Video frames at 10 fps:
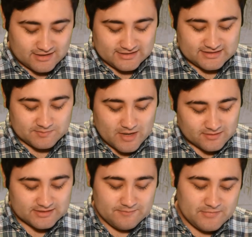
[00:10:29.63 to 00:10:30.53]
because it
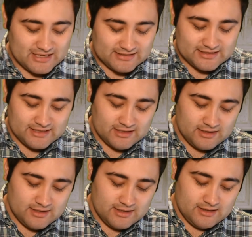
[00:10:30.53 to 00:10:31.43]
smells amazing.
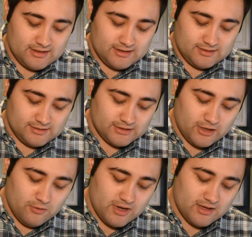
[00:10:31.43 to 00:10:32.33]

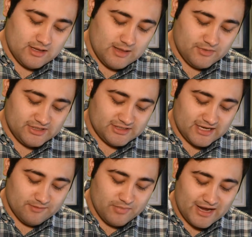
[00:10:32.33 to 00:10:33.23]
So I'm gonna just
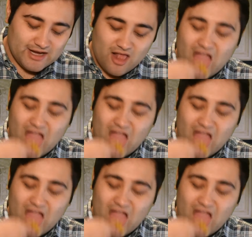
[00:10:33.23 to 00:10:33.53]
take a bite.